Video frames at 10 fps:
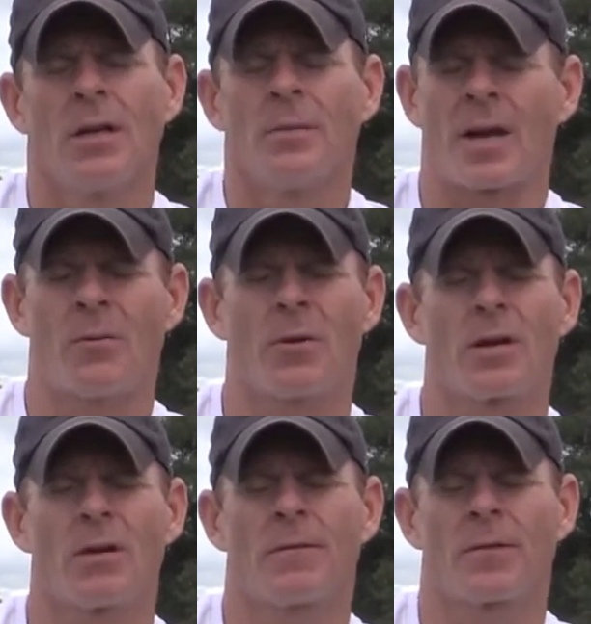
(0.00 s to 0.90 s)
But I
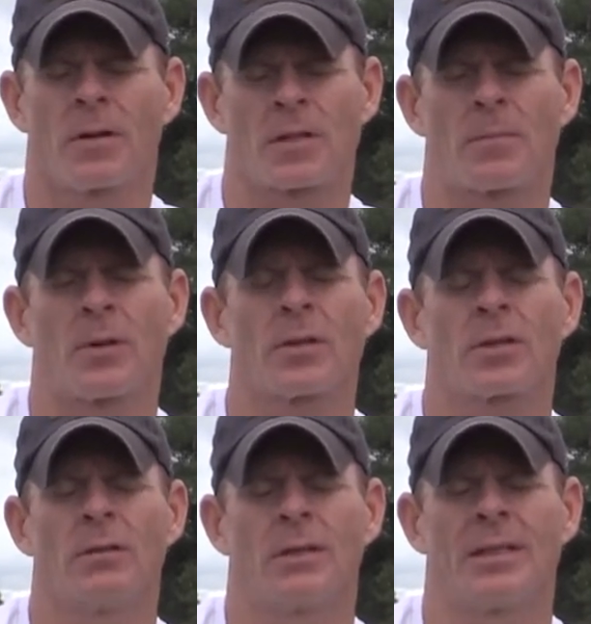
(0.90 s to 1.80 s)
want to go as a
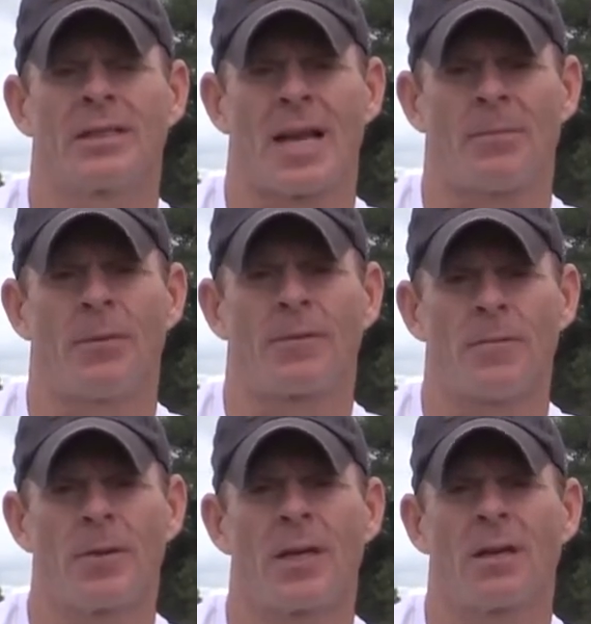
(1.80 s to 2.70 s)
personal example
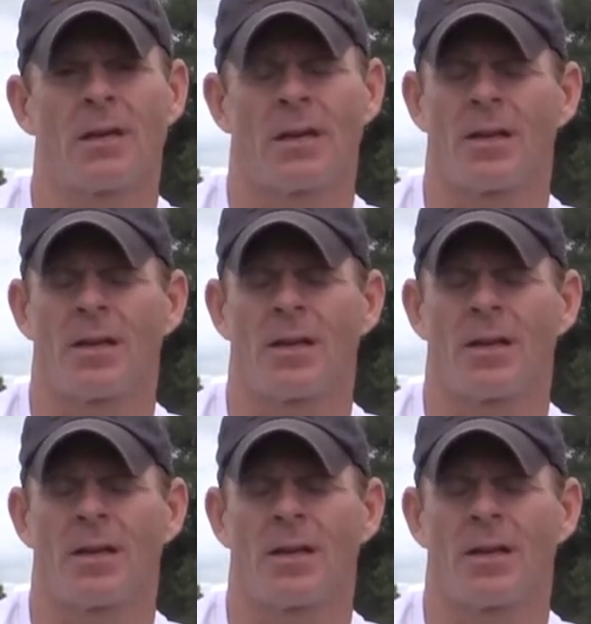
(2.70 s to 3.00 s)
for me,